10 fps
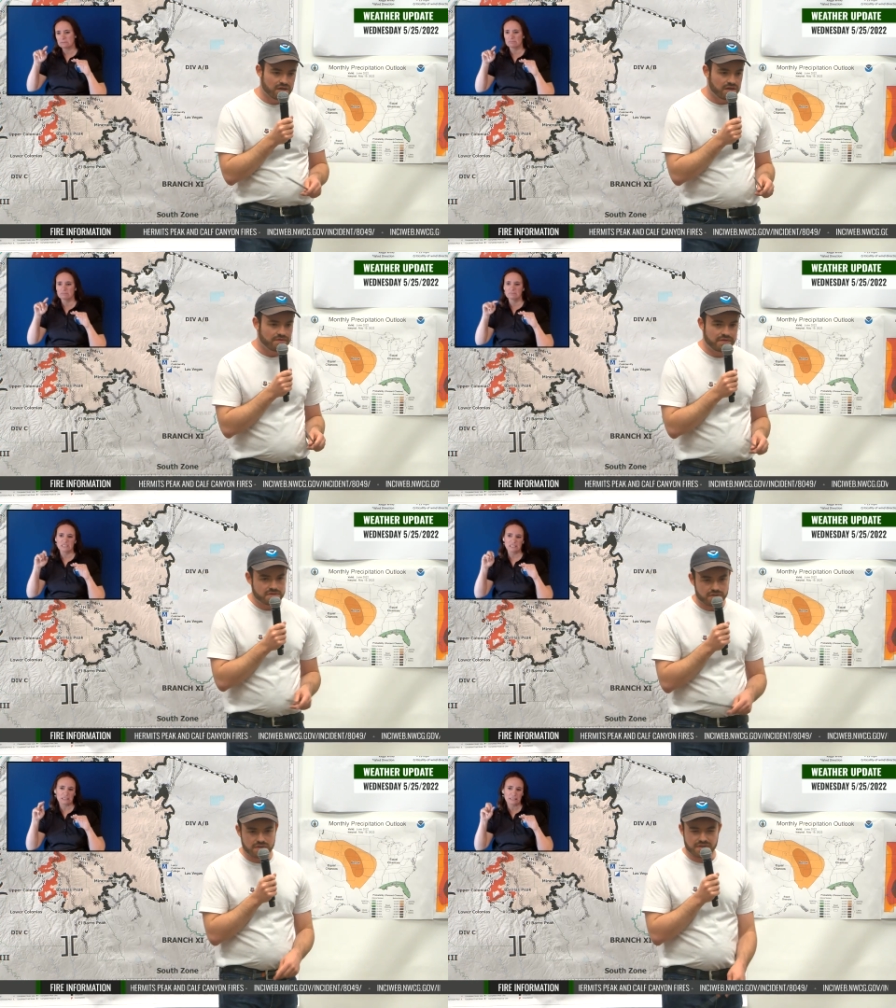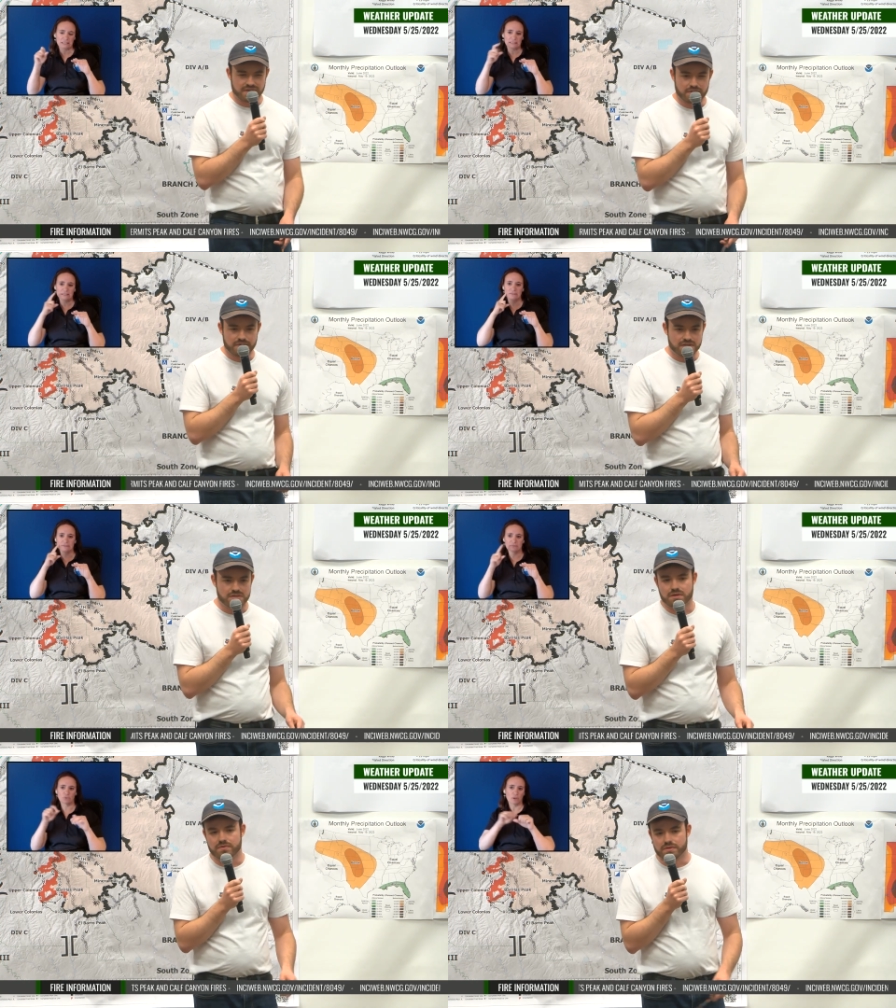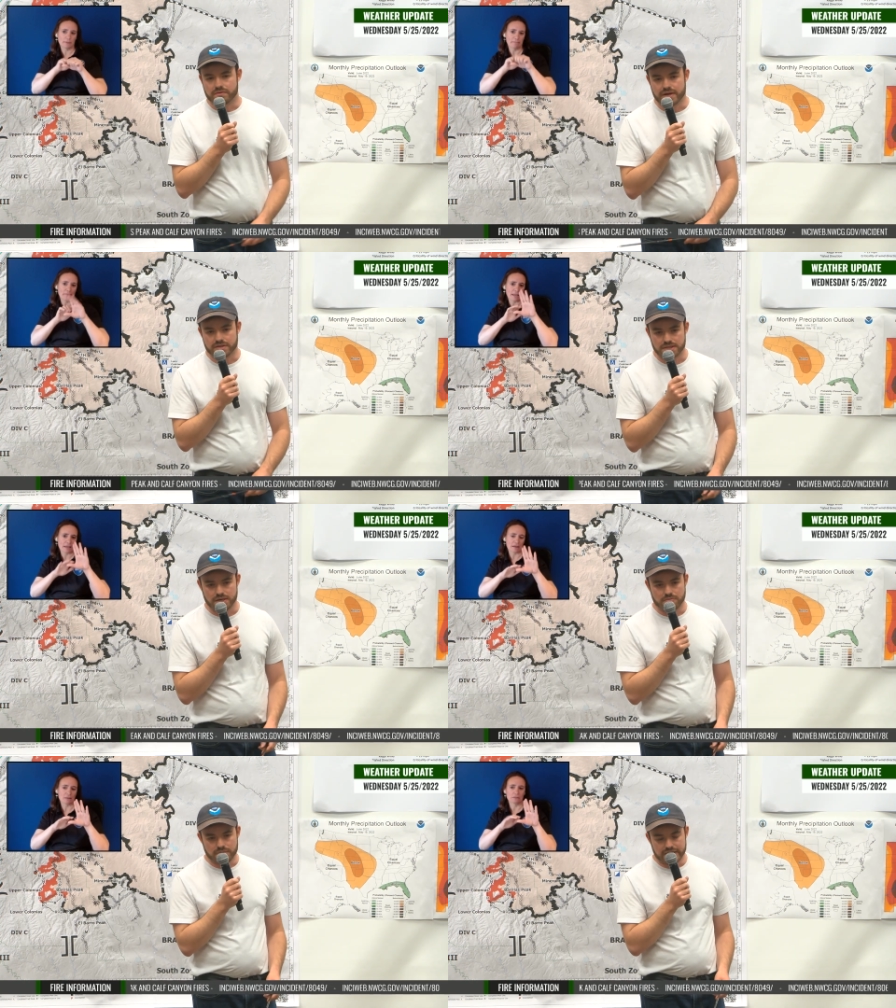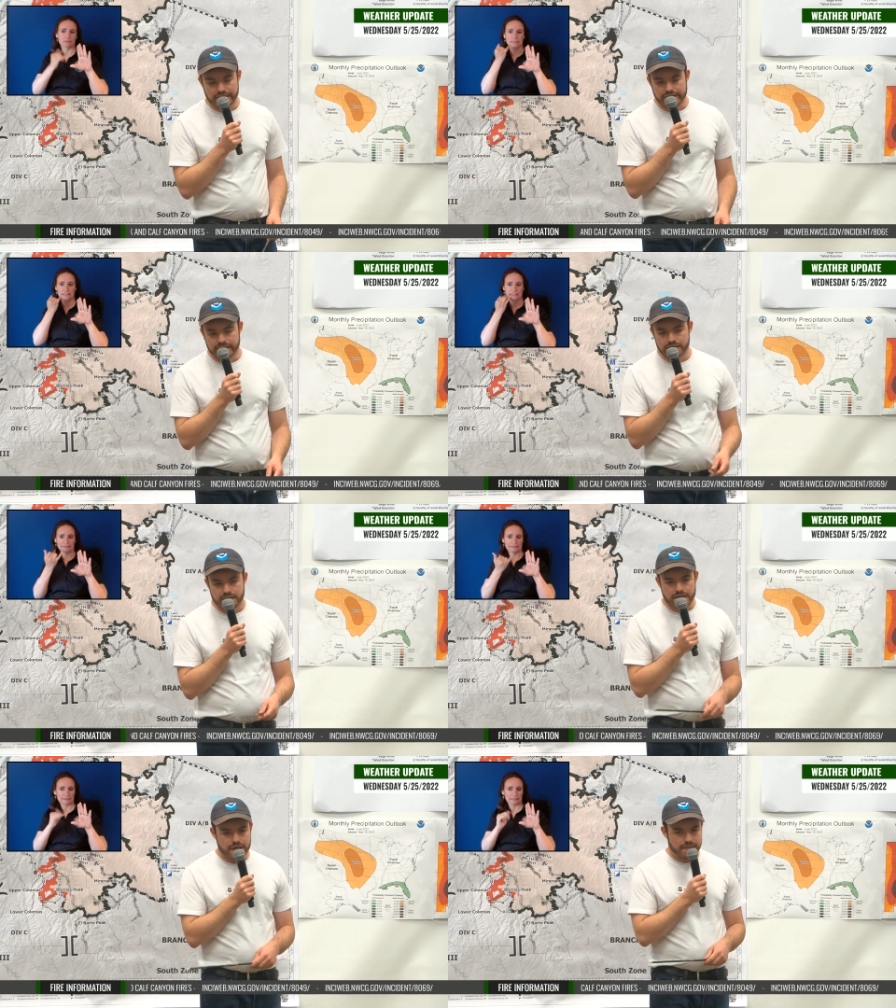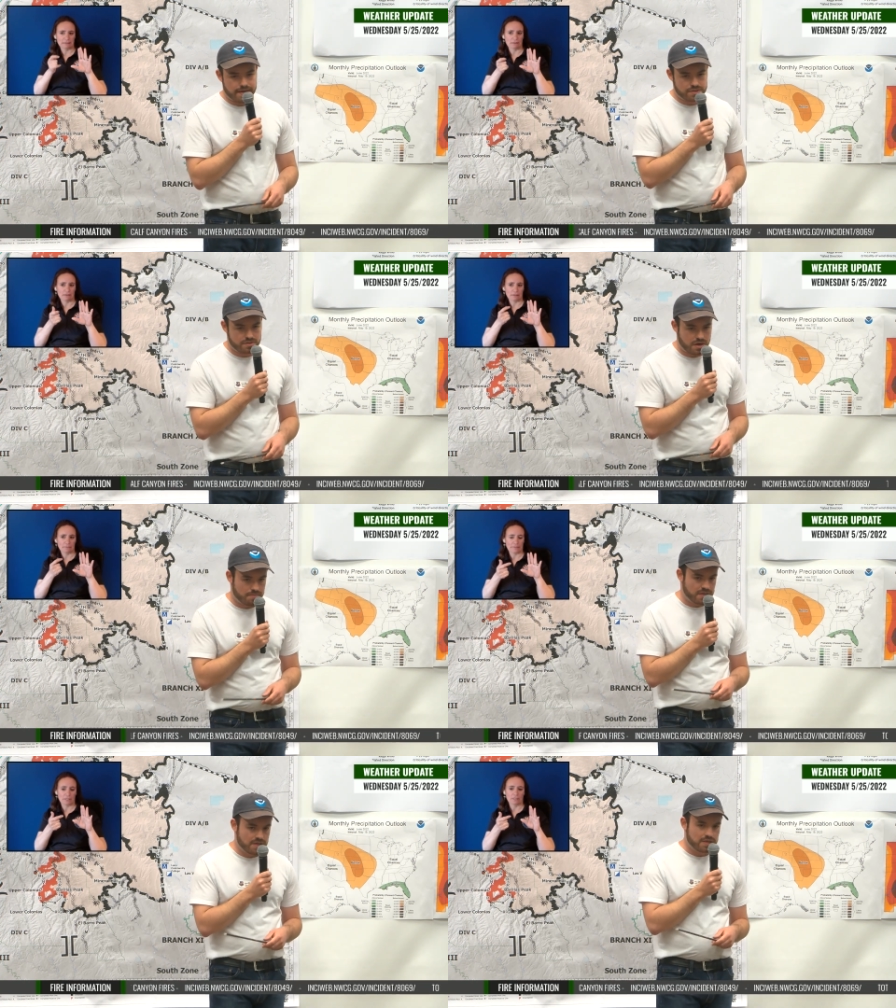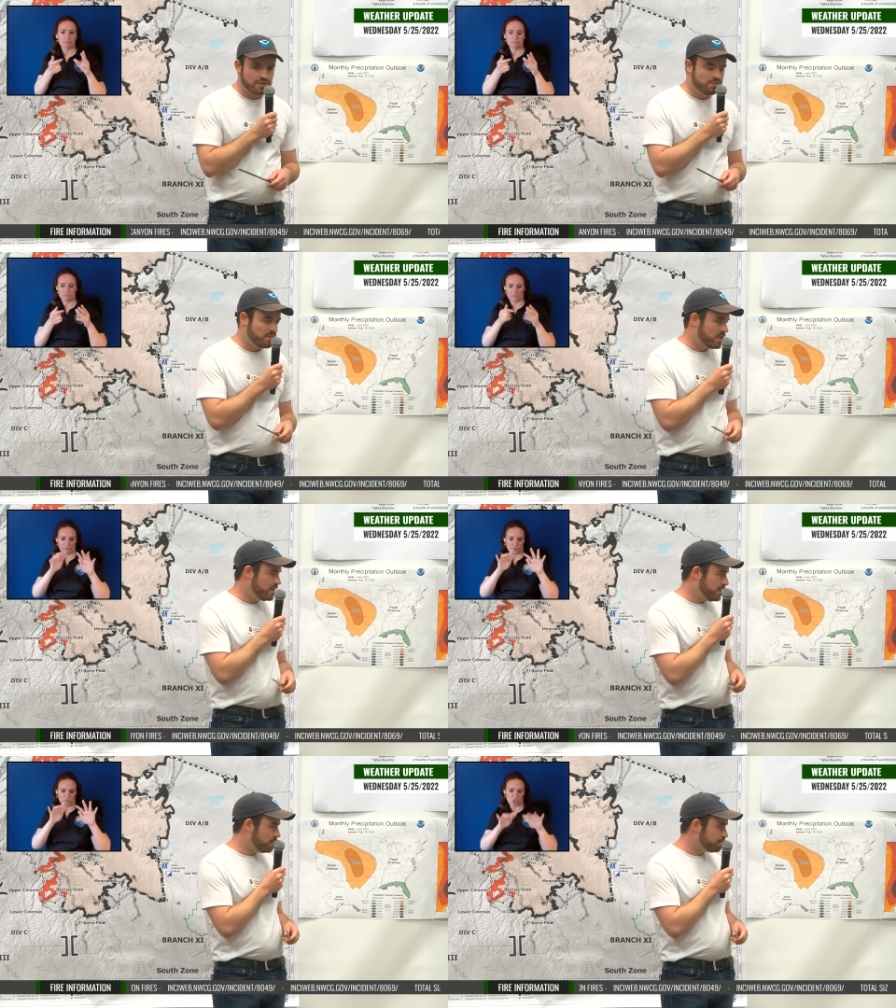if there's still a little bit of snow on the ground to help mitigate that drop in humidity.